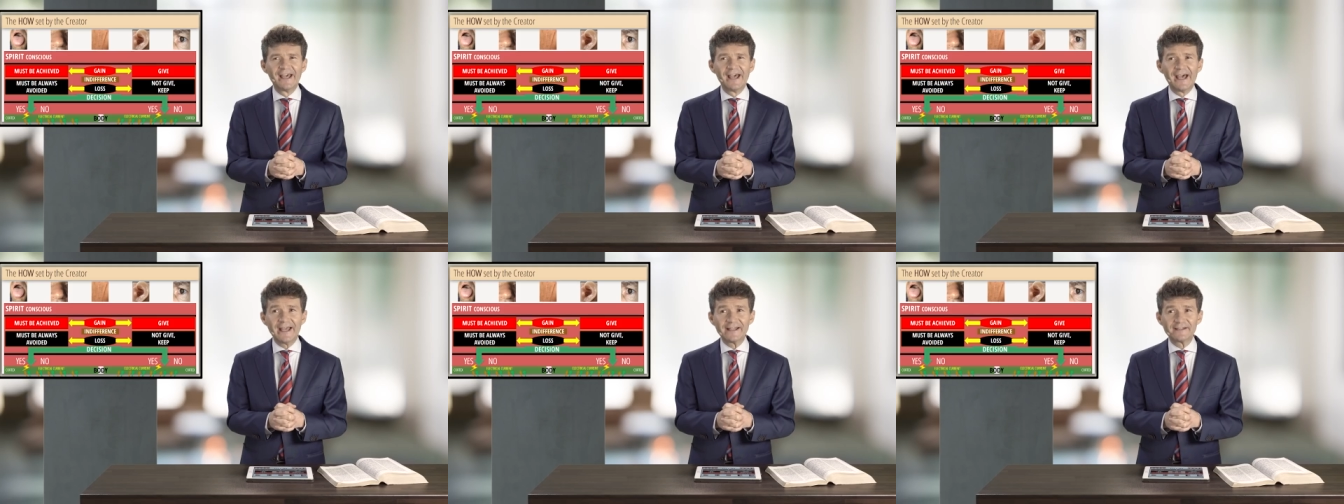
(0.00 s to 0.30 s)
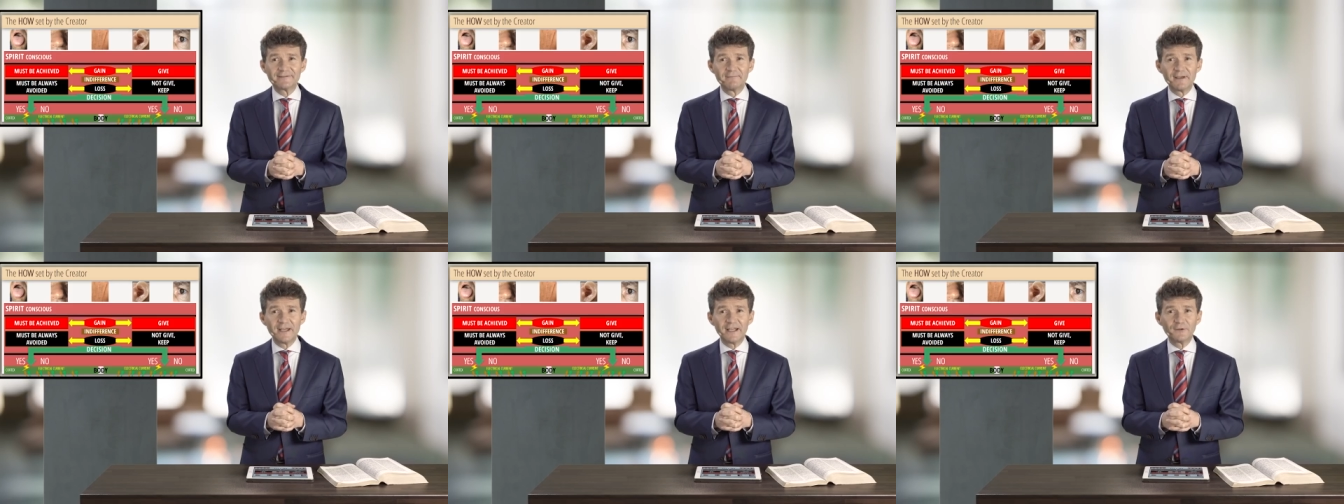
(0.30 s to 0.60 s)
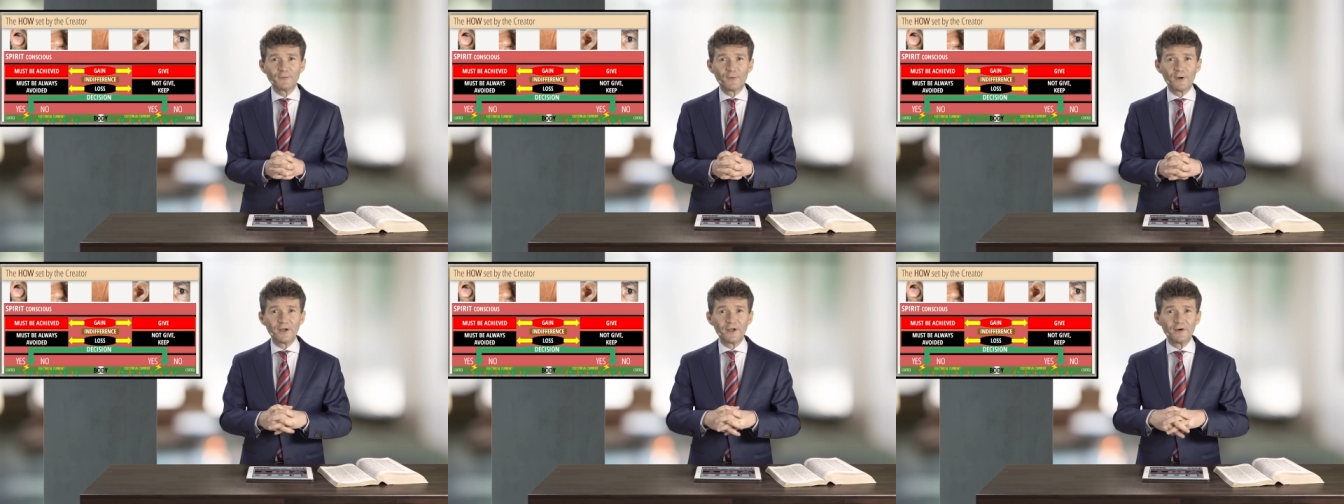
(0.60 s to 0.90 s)
has
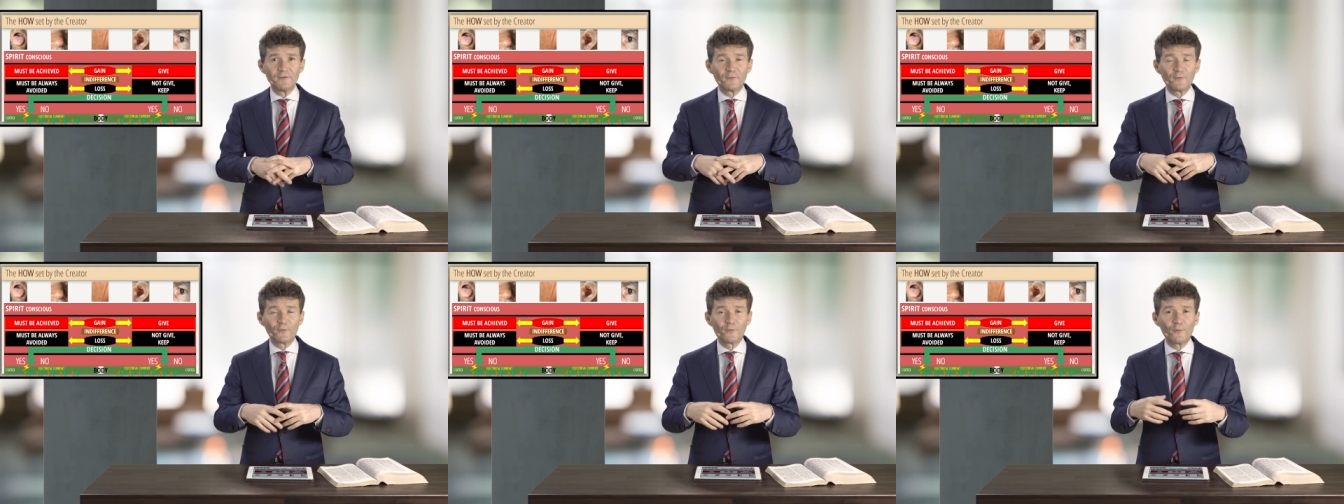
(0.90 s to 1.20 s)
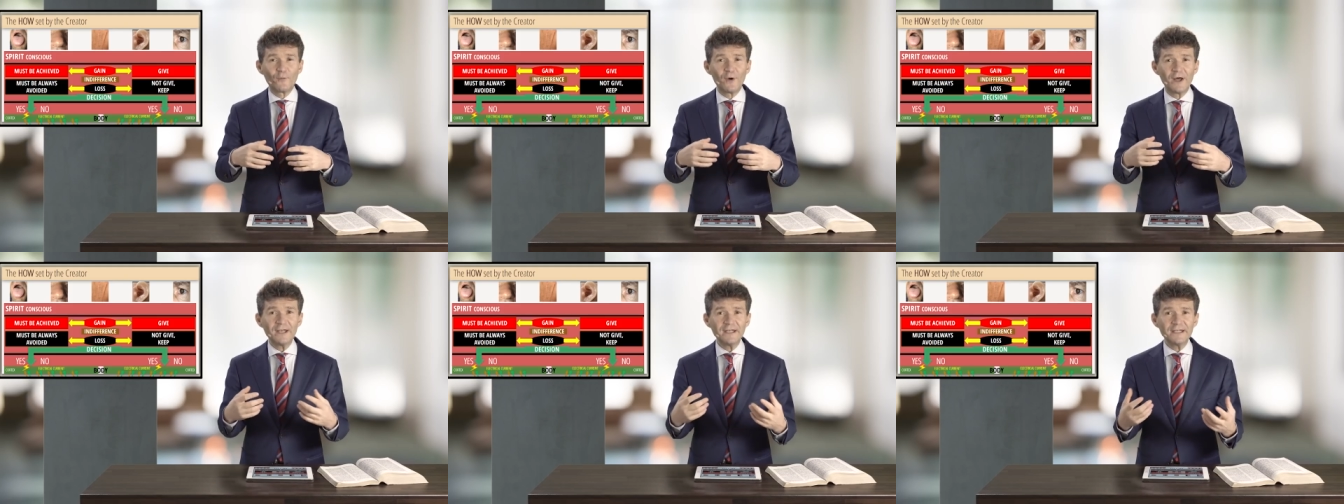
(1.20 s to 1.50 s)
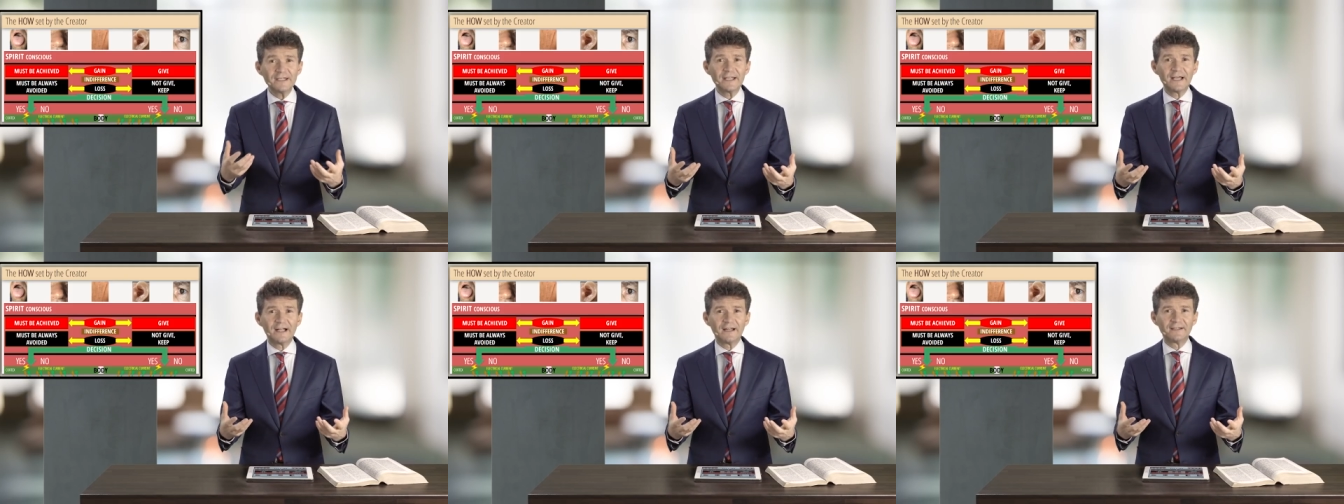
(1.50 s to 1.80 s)
made one of
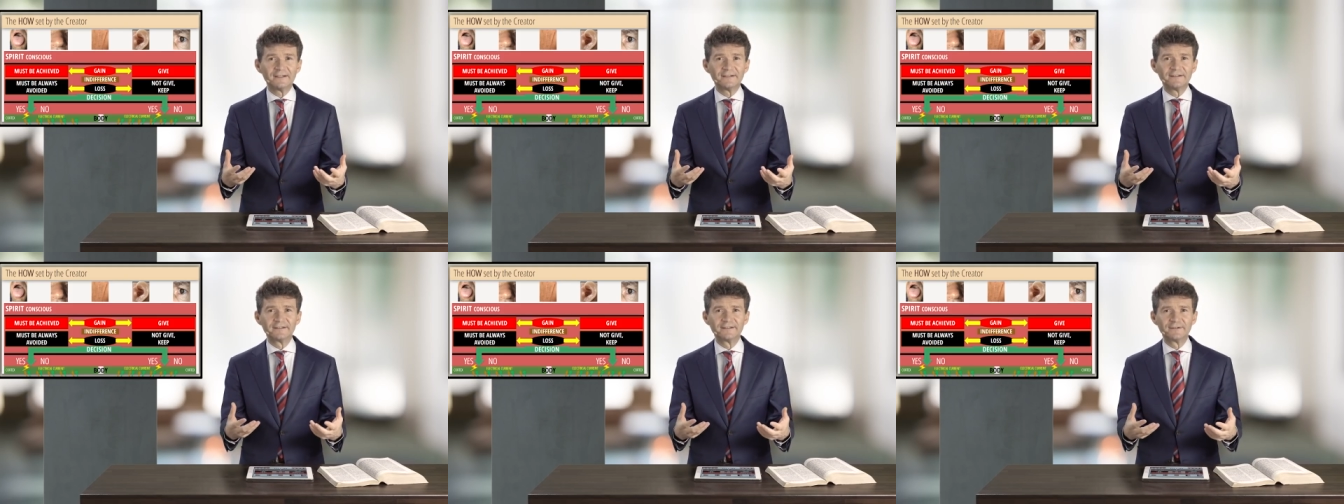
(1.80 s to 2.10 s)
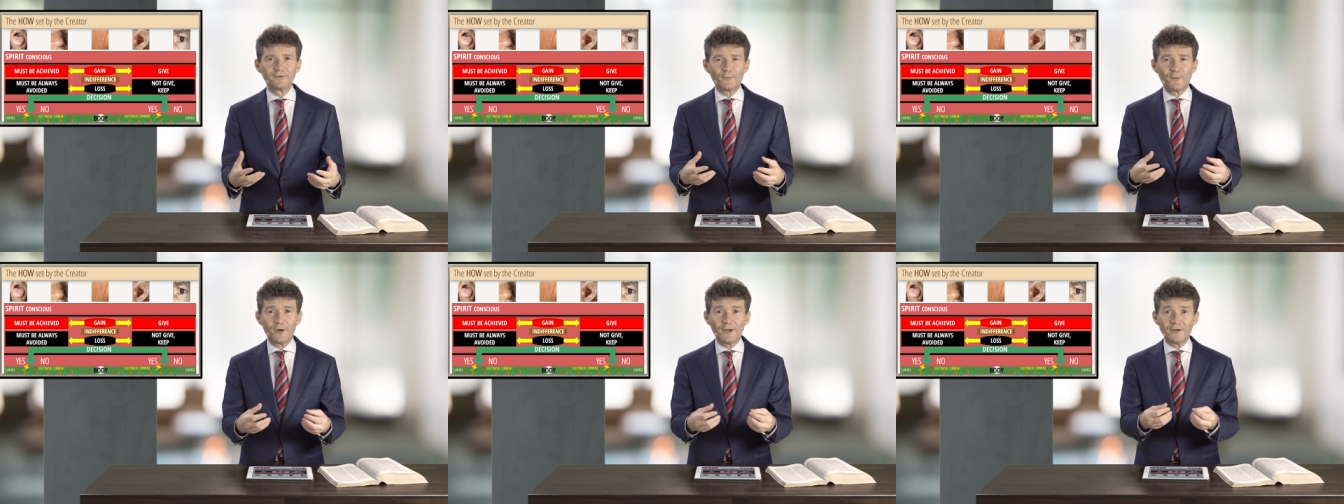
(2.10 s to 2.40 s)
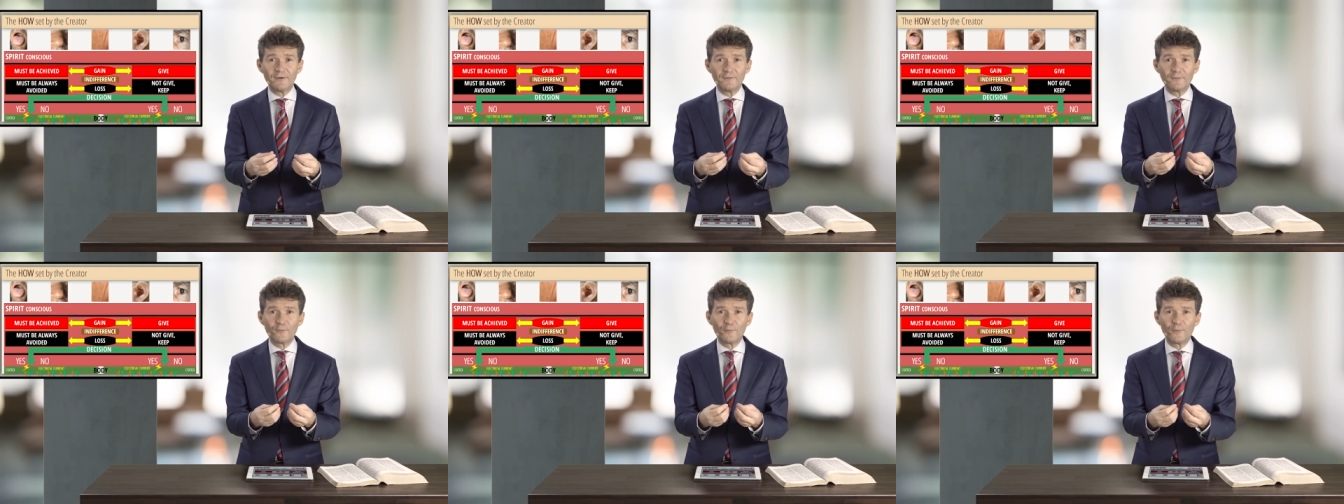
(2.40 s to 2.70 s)
one talent,
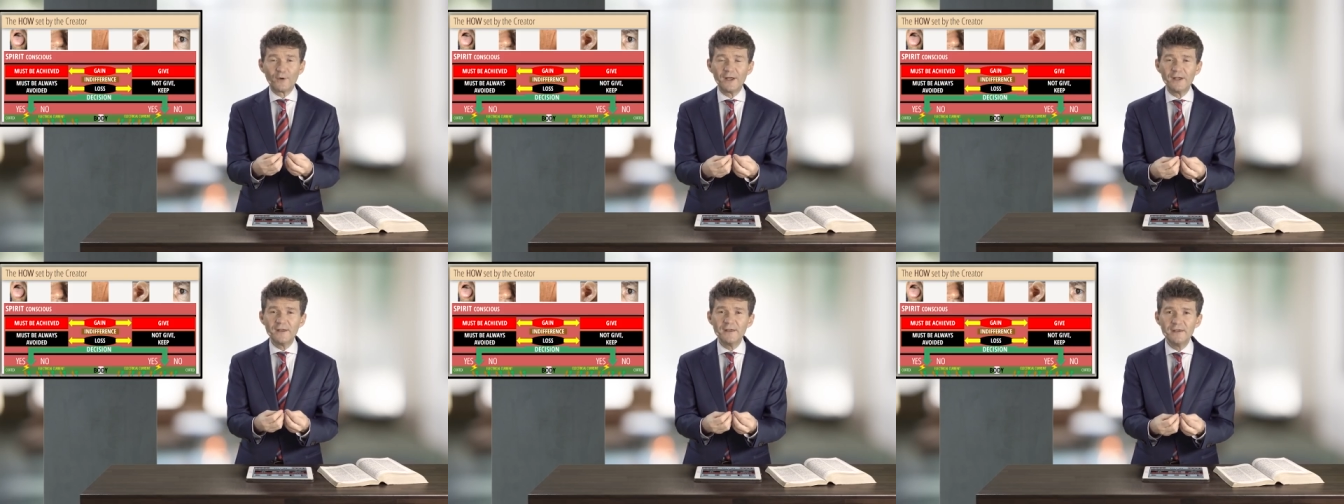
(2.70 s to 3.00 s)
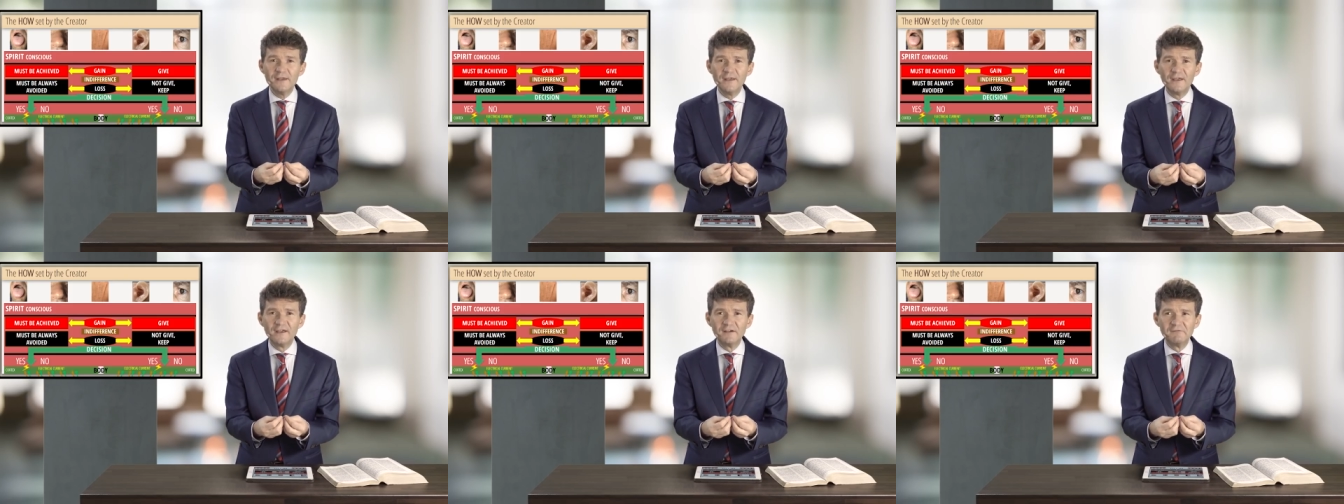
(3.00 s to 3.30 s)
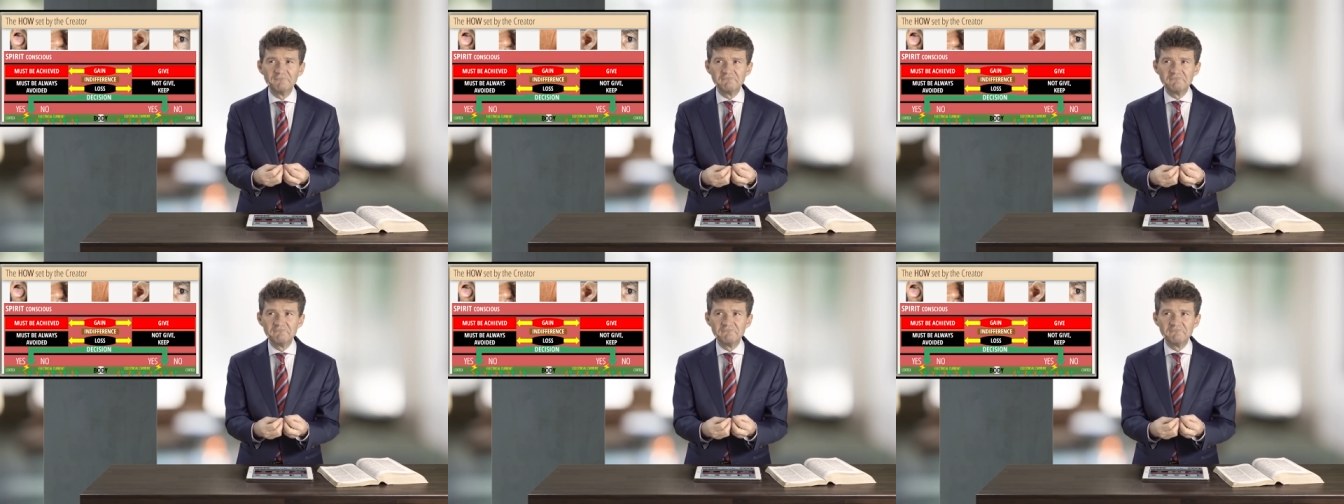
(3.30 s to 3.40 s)
one of $1,